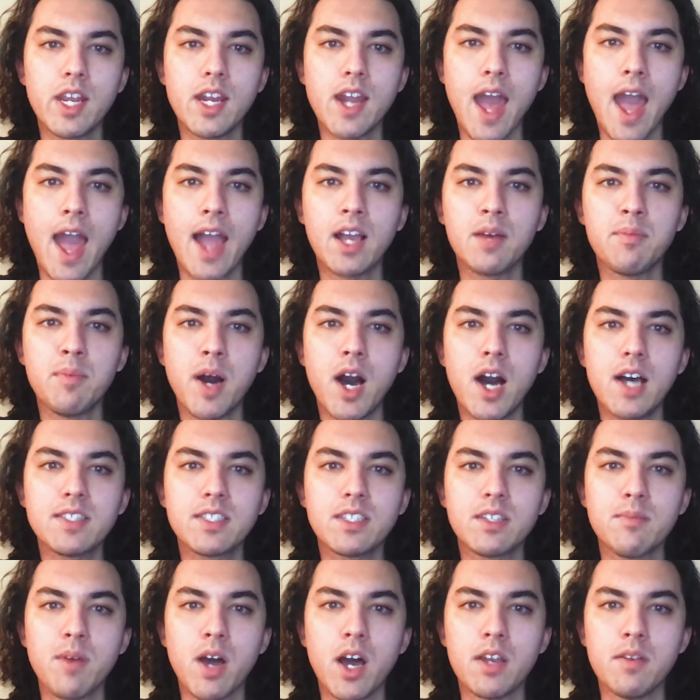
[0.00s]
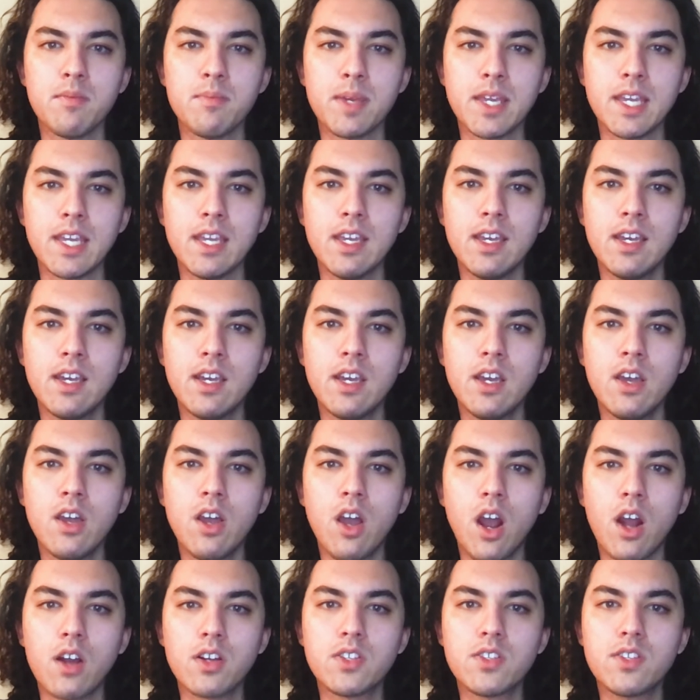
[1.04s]
agapostemon bee,
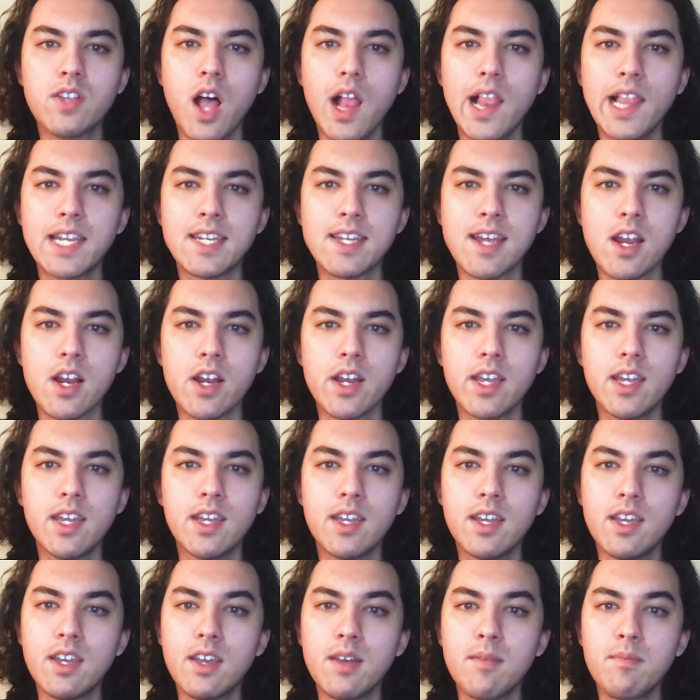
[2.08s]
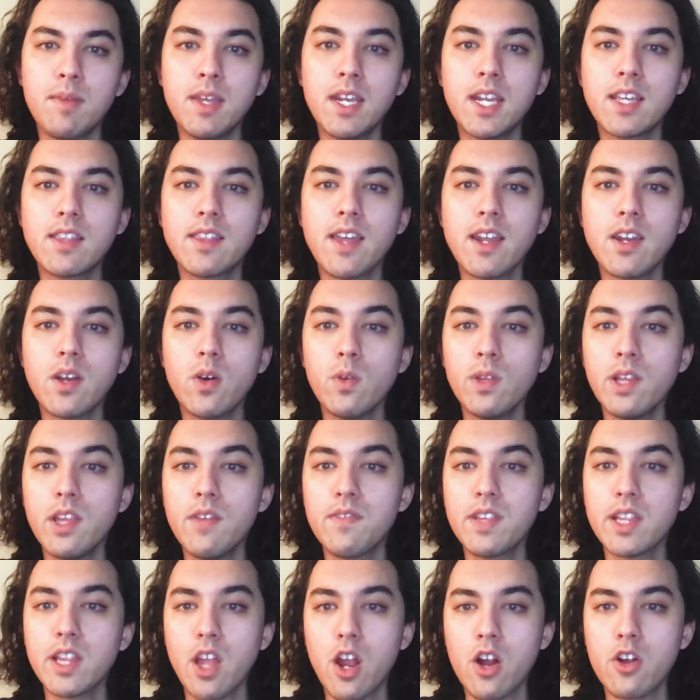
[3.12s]
are solitary, meaning they don't
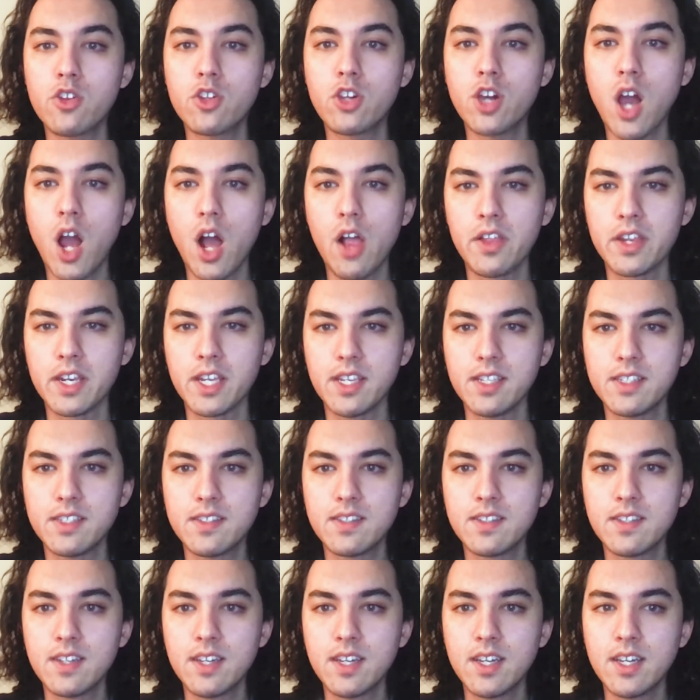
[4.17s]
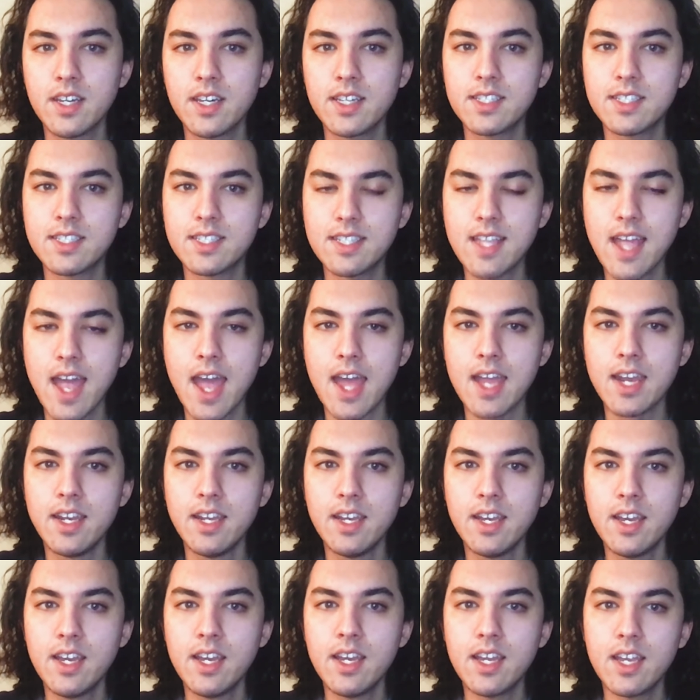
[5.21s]
live in large colonies. Instead,
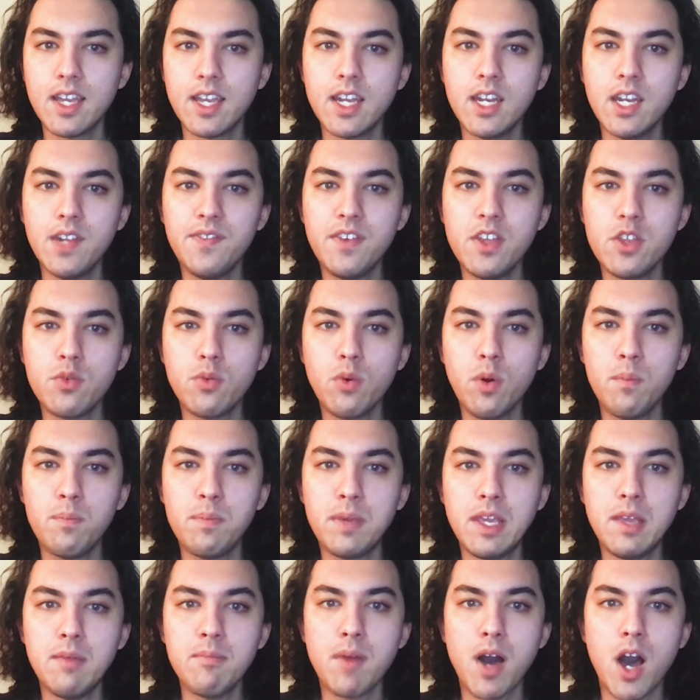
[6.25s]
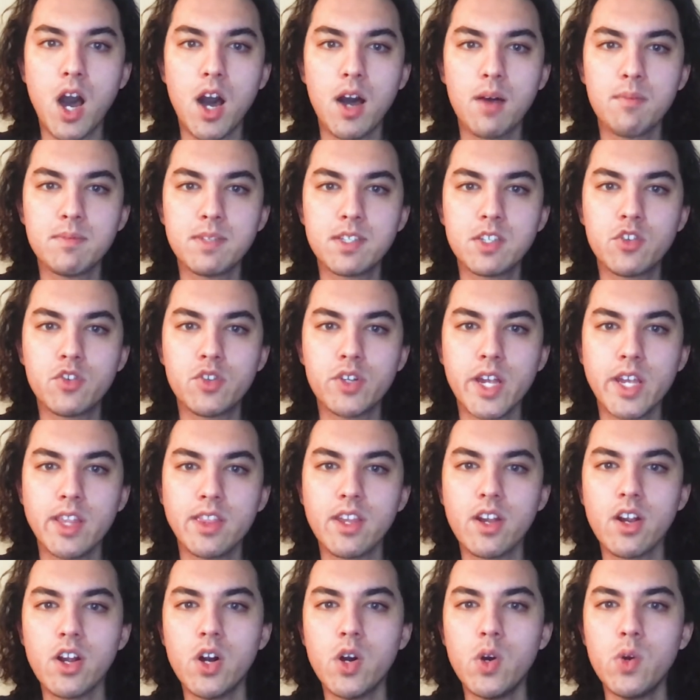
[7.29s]
individual bee moms
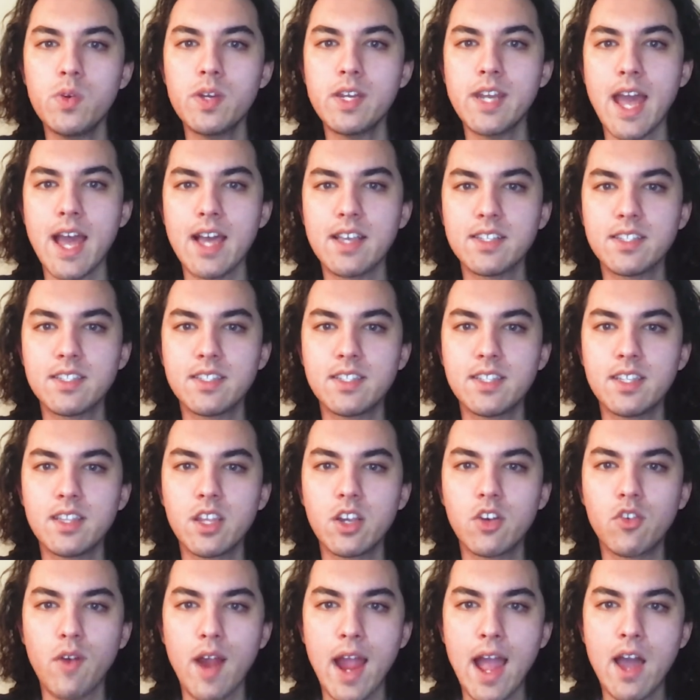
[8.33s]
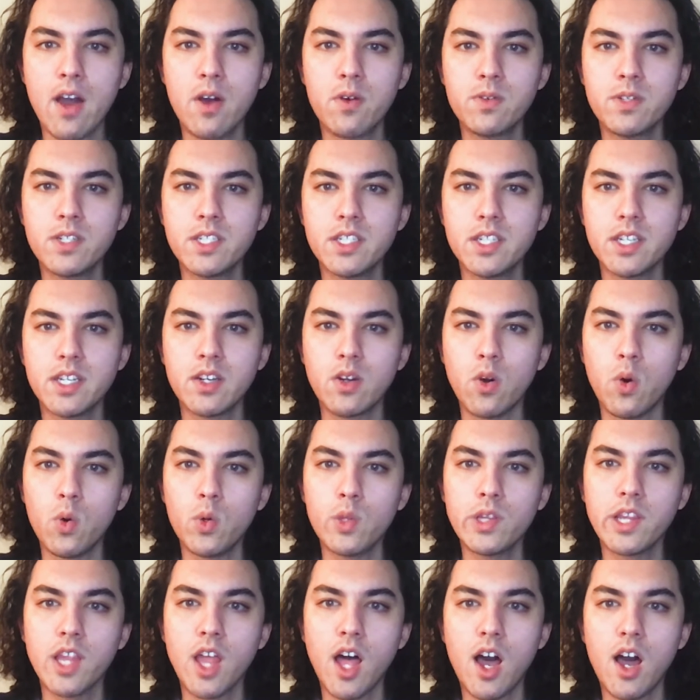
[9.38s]
create their own nests in the ground, in
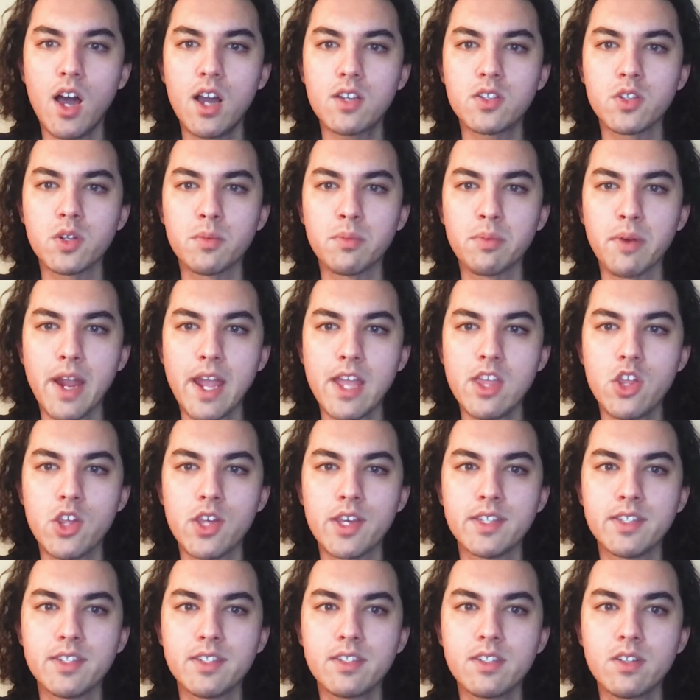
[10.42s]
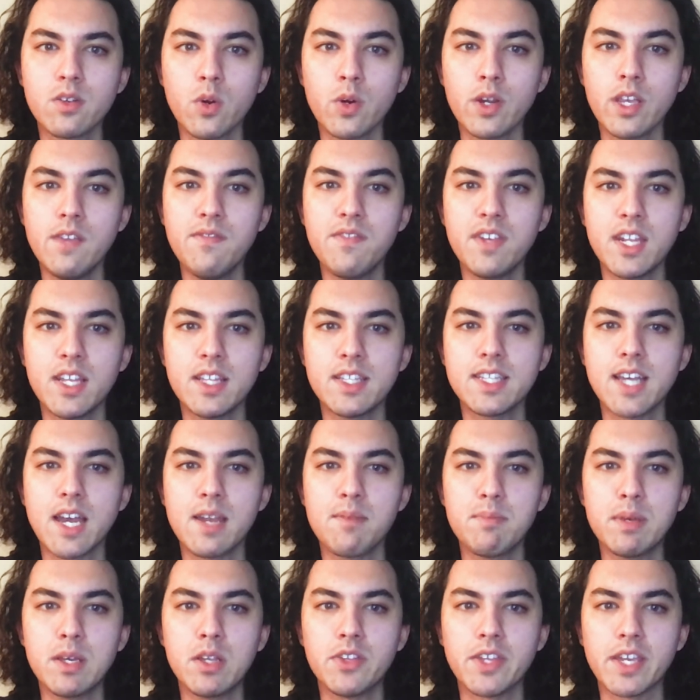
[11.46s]
old logs or branches, or even
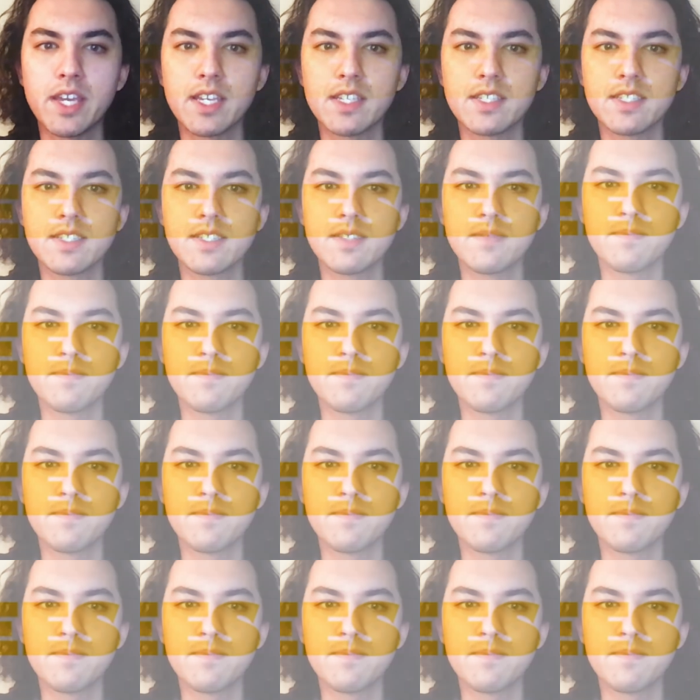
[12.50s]
inside buildings.